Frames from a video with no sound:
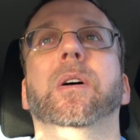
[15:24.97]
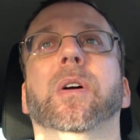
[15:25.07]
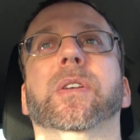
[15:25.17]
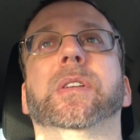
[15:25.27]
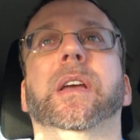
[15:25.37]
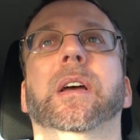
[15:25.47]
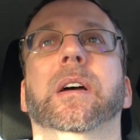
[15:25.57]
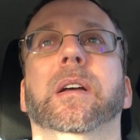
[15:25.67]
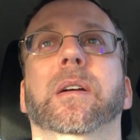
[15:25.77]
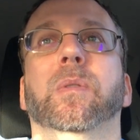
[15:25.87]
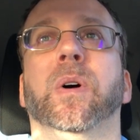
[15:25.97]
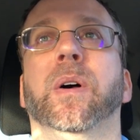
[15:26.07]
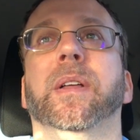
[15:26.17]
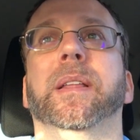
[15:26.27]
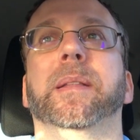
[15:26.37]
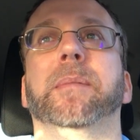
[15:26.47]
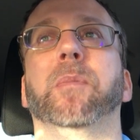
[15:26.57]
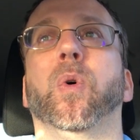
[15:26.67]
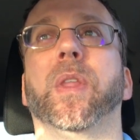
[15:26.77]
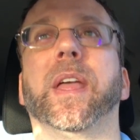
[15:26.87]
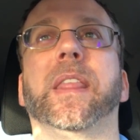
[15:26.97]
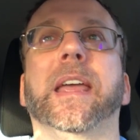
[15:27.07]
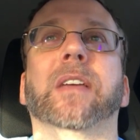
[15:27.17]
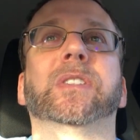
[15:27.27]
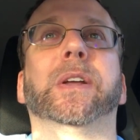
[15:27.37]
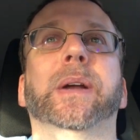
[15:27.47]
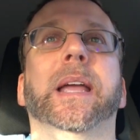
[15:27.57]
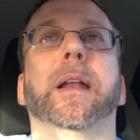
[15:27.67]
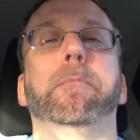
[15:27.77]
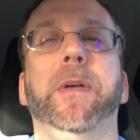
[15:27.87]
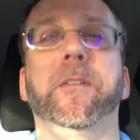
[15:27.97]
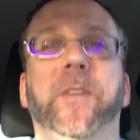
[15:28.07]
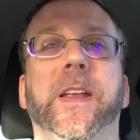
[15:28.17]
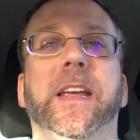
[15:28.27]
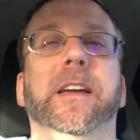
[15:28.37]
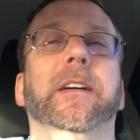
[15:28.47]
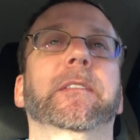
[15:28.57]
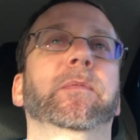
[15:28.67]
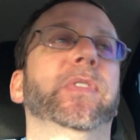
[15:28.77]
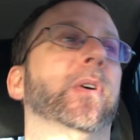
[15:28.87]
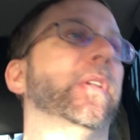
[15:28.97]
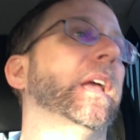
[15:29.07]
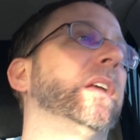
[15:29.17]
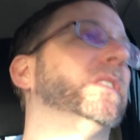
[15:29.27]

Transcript: or they'll say, well, or they consider it an epiphany, or they